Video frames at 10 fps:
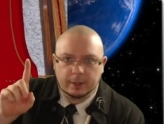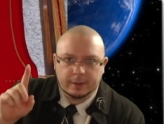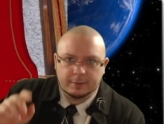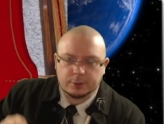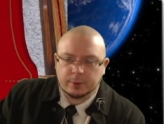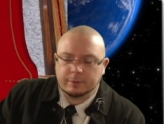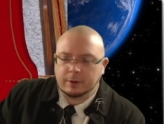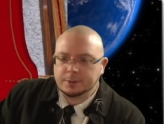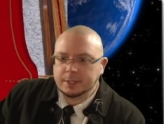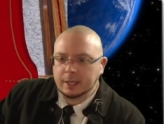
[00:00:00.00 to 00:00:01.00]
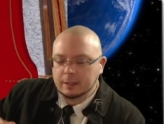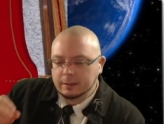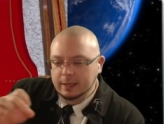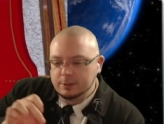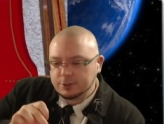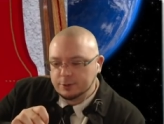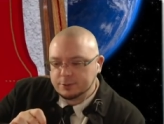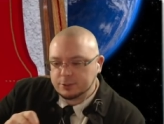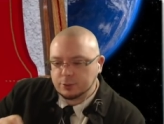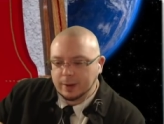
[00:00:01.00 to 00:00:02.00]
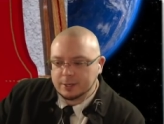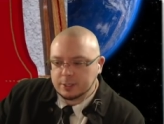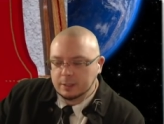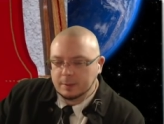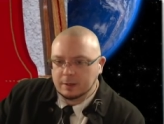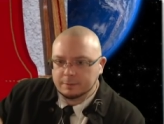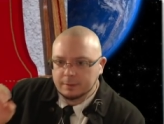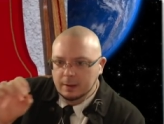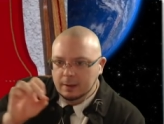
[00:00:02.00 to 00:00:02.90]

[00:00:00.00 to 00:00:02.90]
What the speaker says: they have a 24-hour ticking clock, he just starts scratching them off